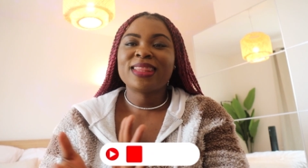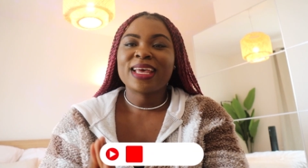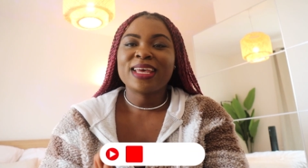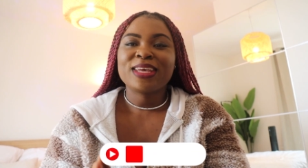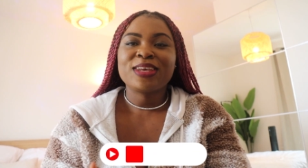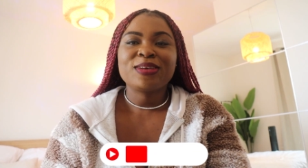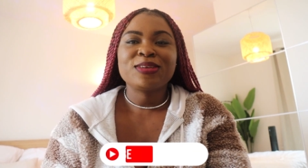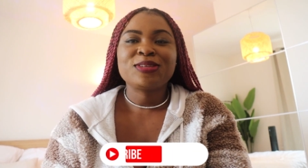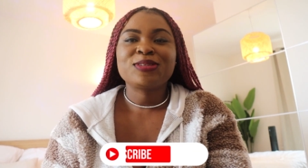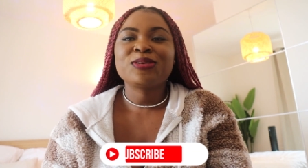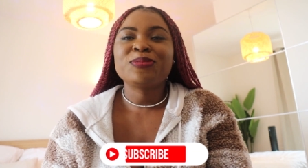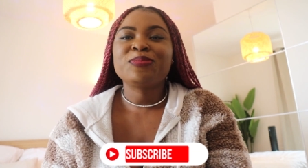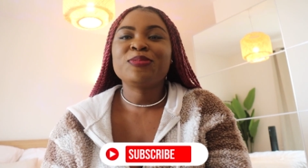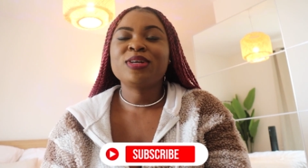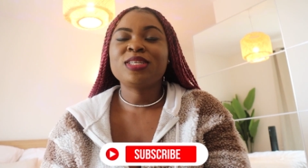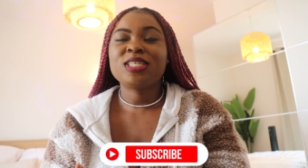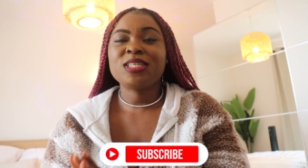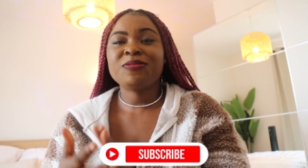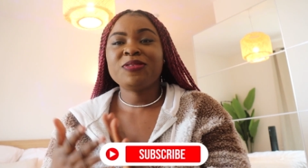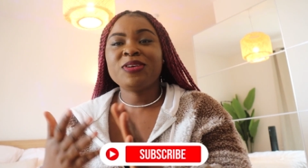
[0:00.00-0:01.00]
Thank you so
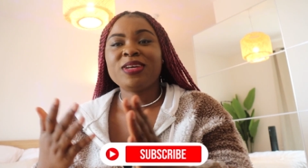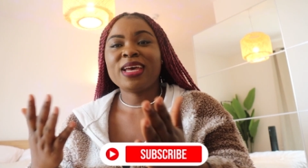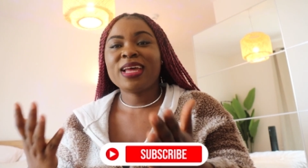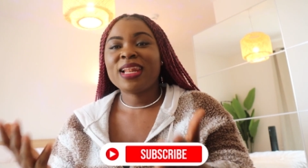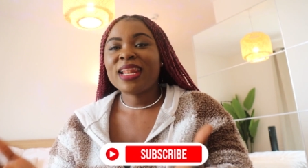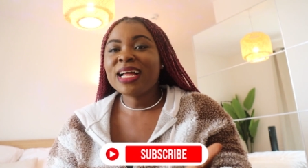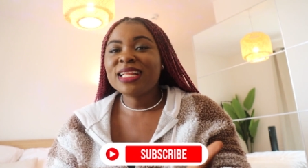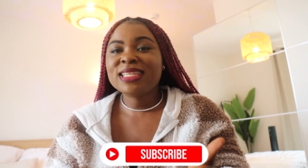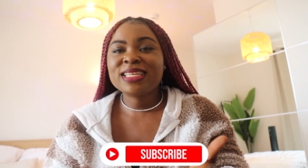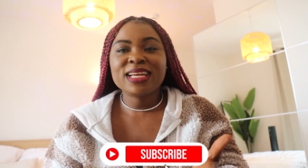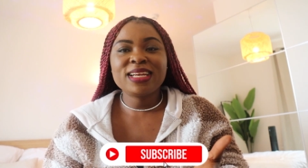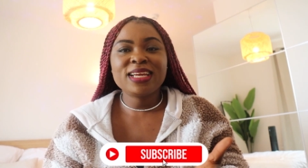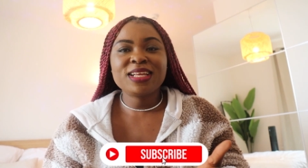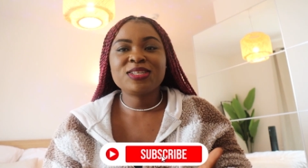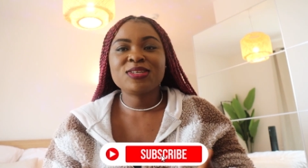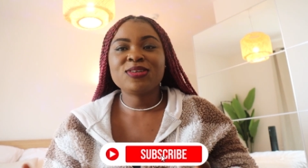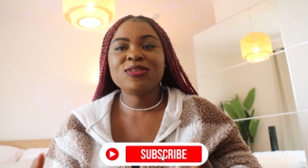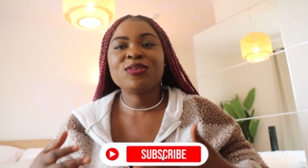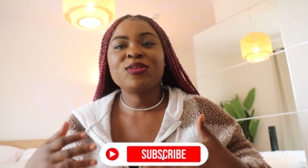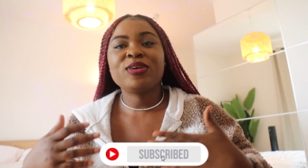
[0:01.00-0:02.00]
much. If you learned
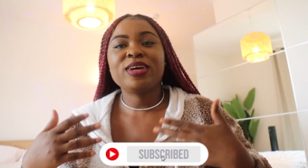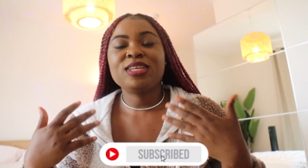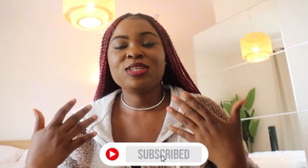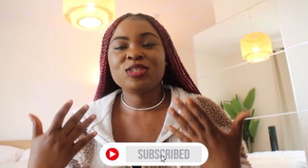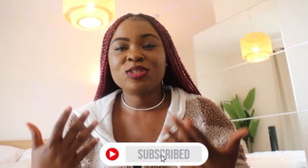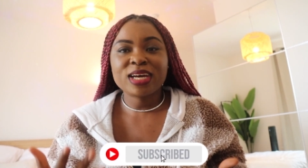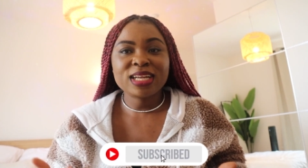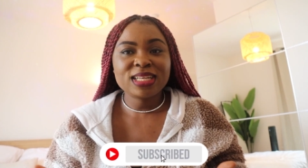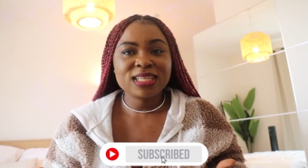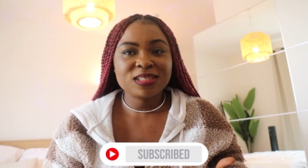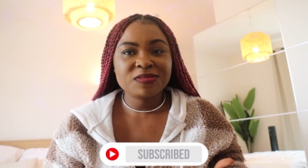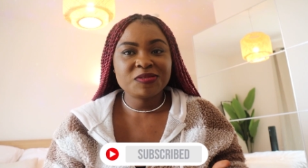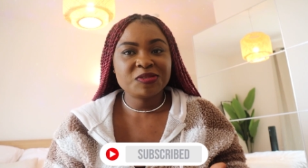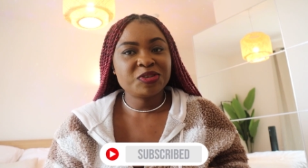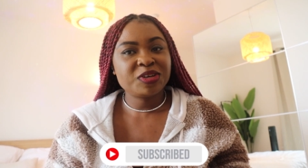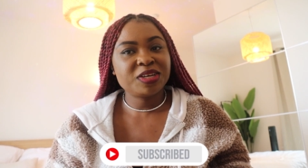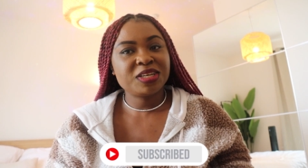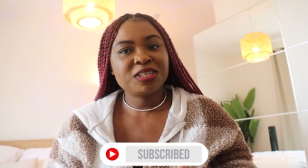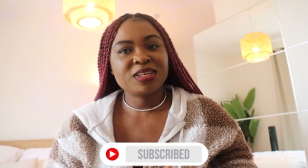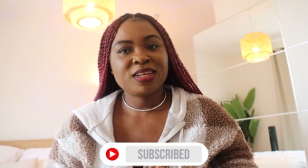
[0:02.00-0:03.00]
anything or enjoyed this
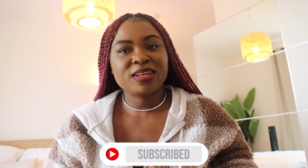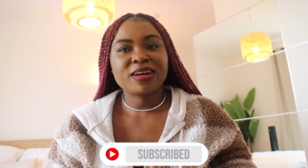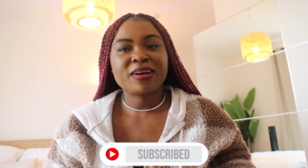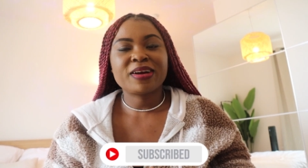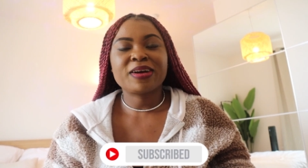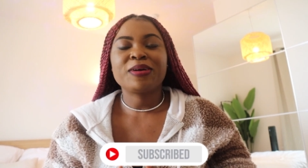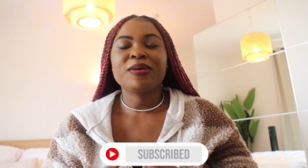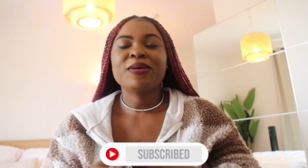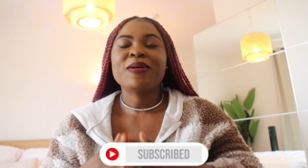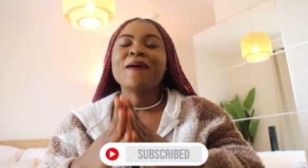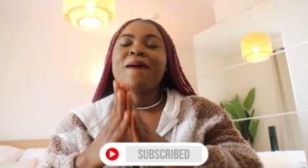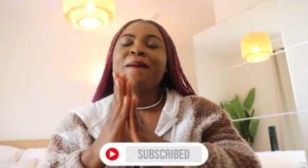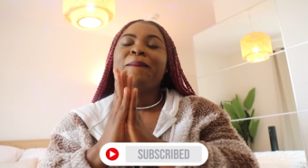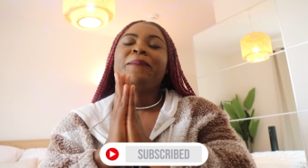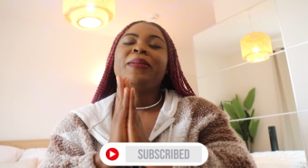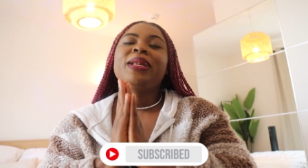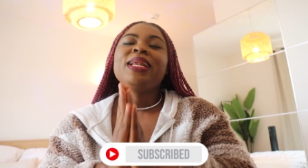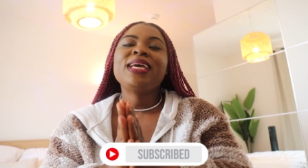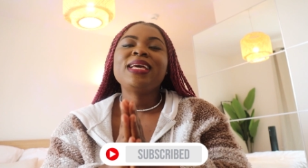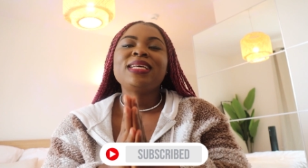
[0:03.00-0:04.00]
video in general,
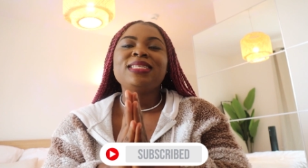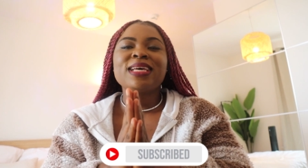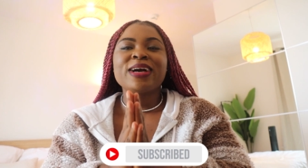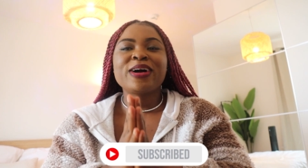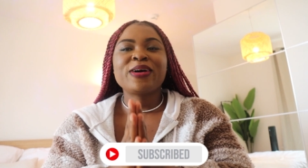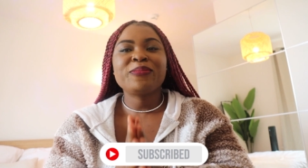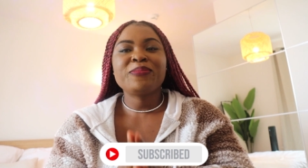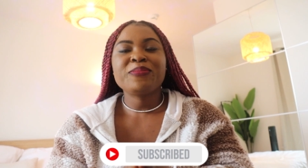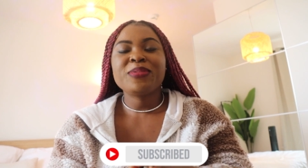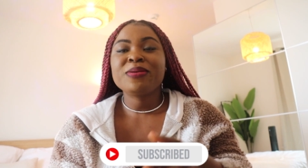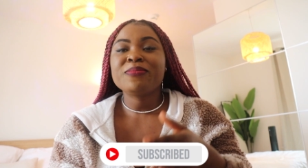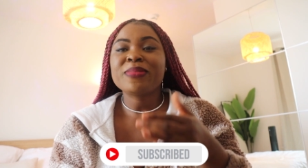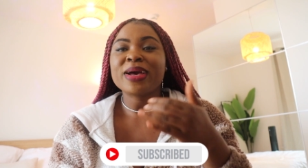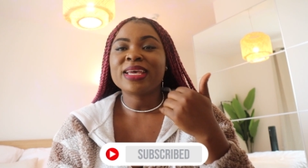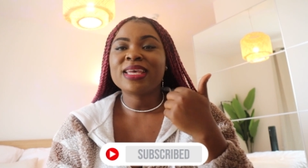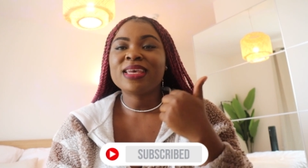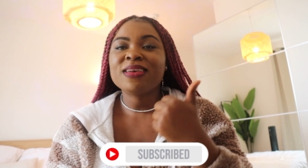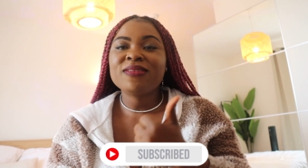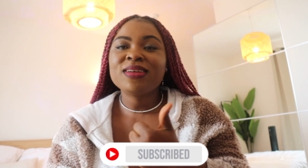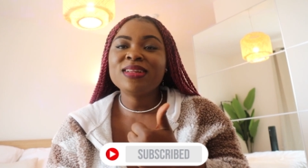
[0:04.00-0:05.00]
please help me by
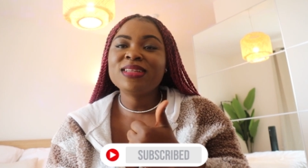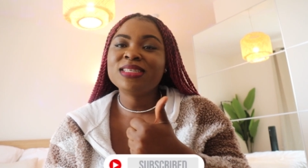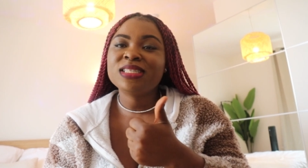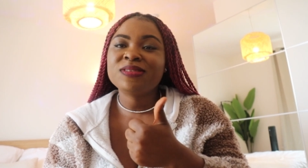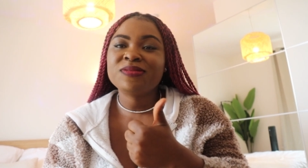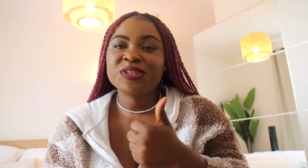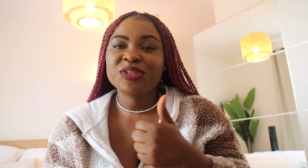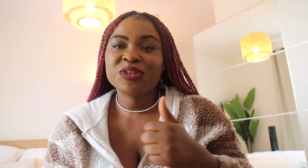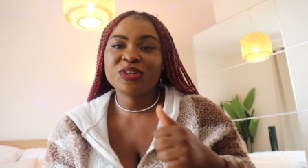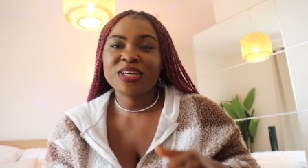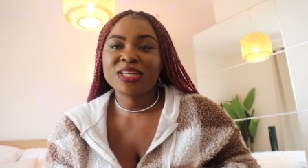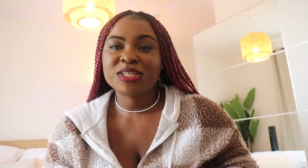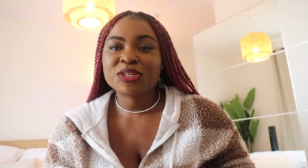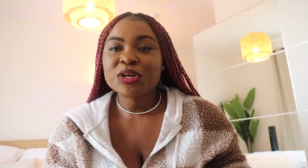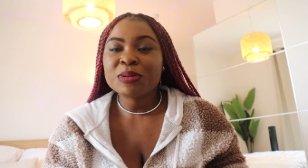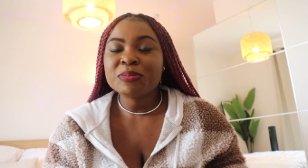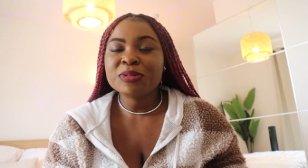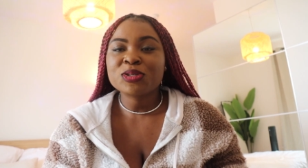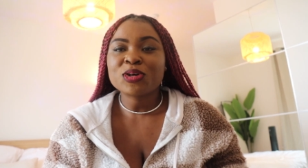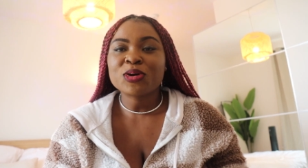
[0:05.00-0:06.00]
giving this video a
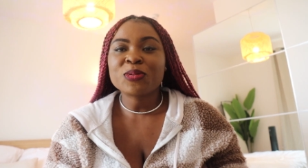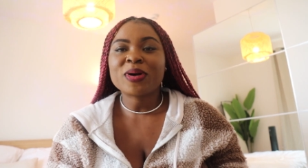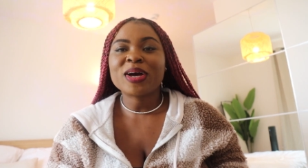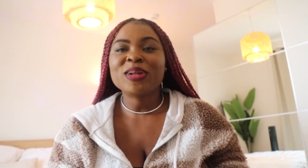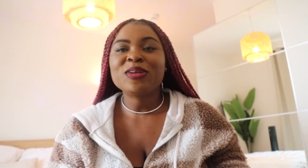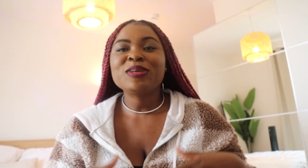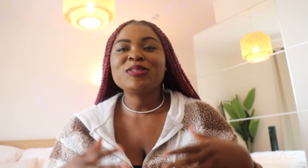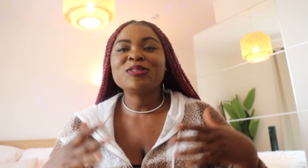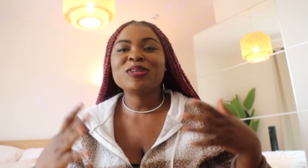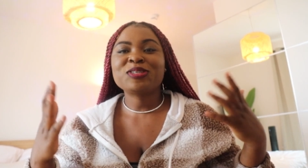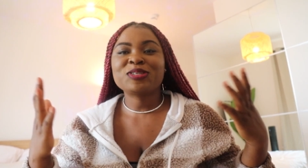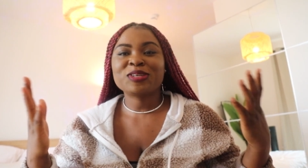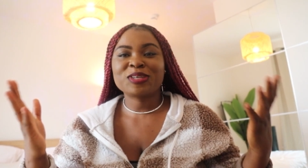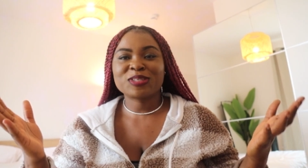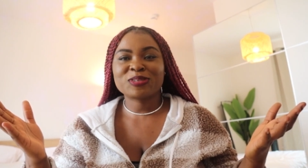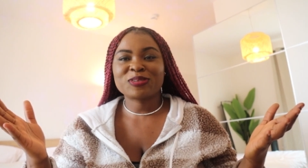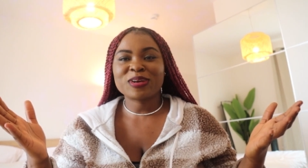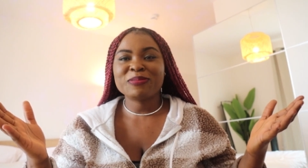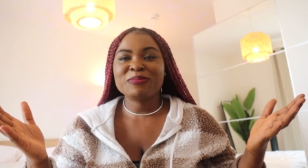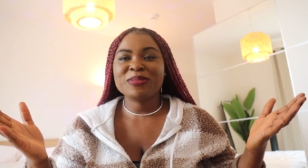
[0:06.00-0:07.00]
thumbs up and also
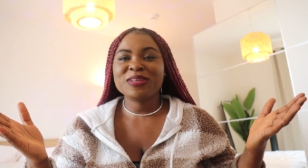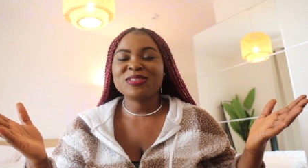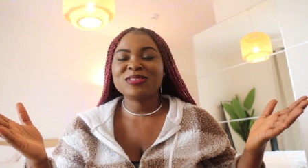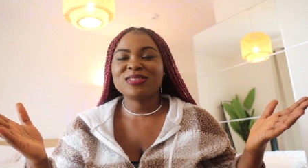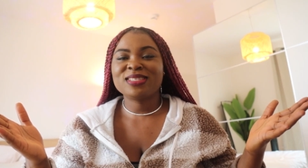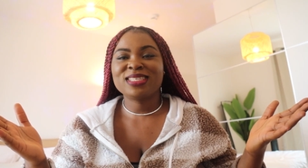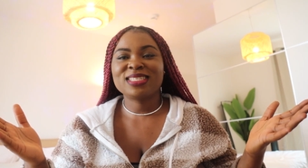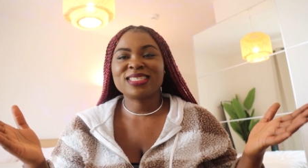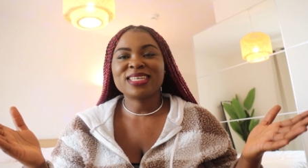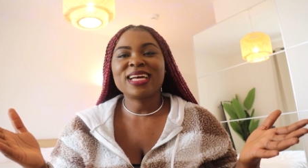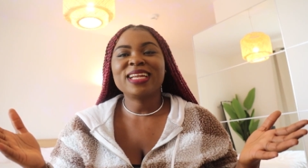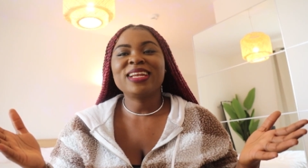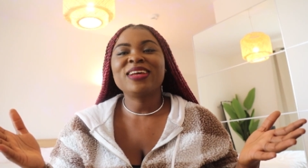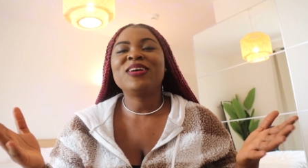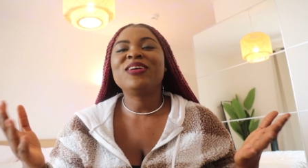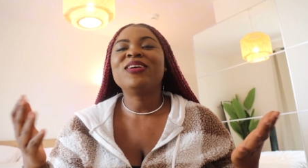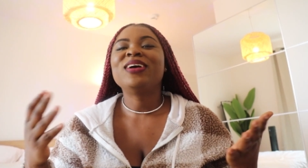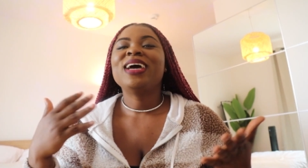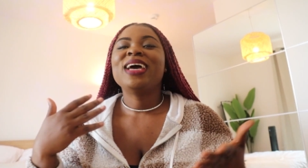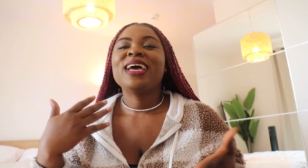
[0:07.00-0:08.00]
subscribing to the
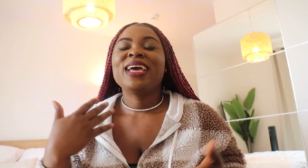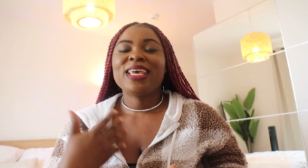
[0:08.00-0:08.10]
channel.